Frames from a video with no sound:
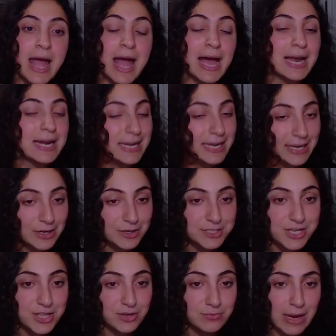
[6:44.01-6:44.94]
adhere
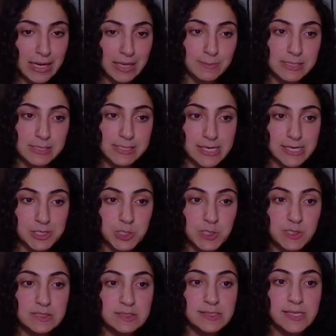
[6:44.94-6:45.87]
to the
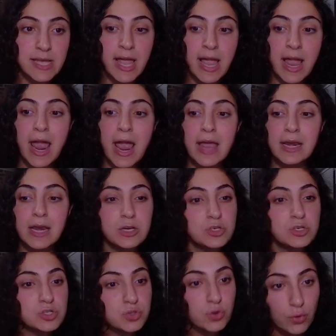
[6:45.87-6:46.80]
recommendations, and
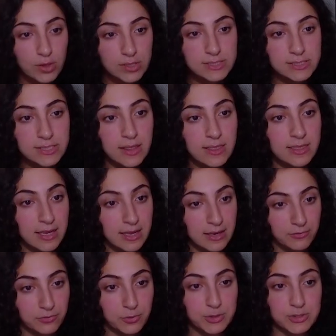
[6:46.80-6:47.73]
endorse the
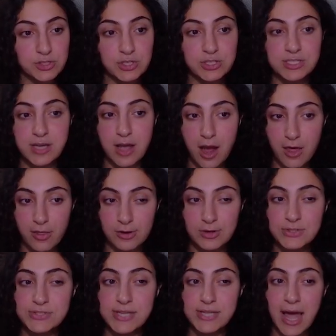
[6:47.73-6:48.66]
influencer to
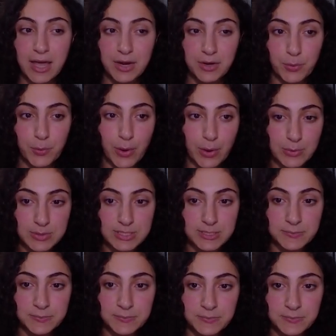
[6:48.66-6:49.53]
others, end quote.